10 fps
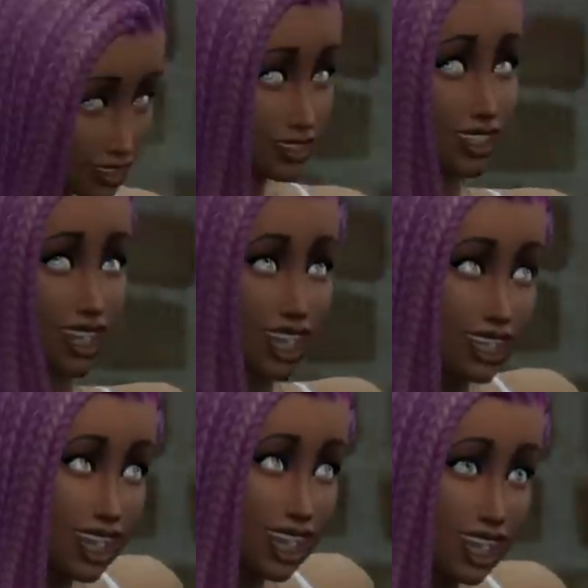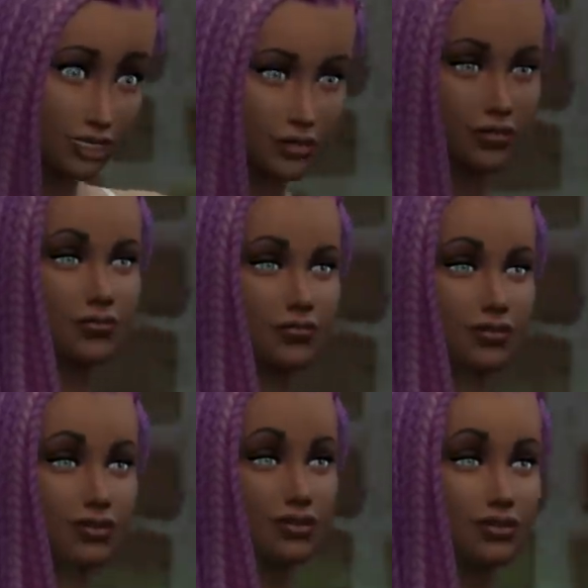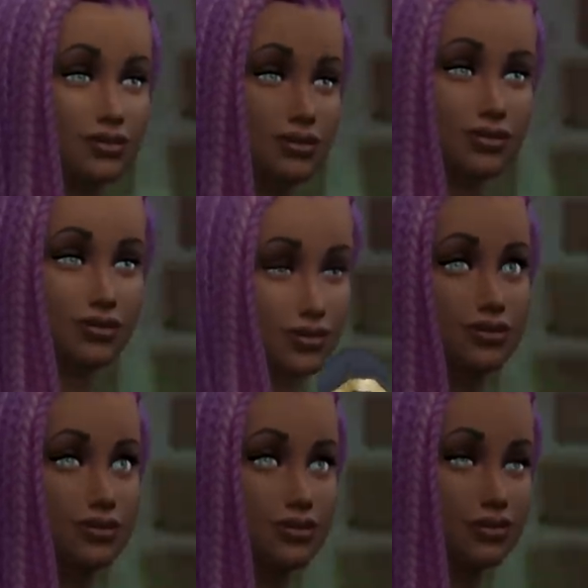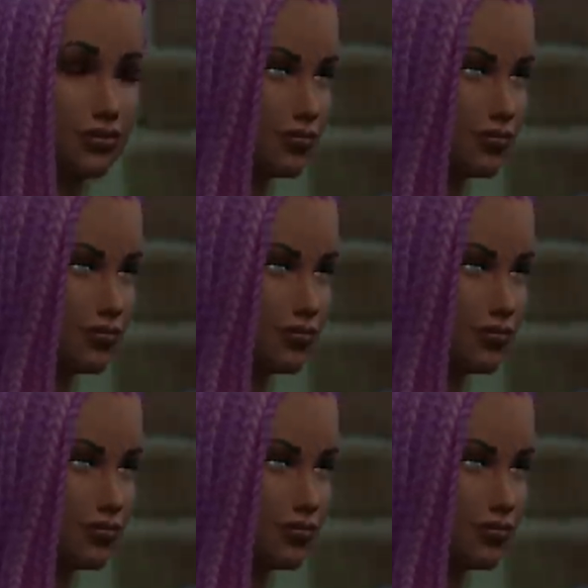know what I bought? A new smoker. Well, that's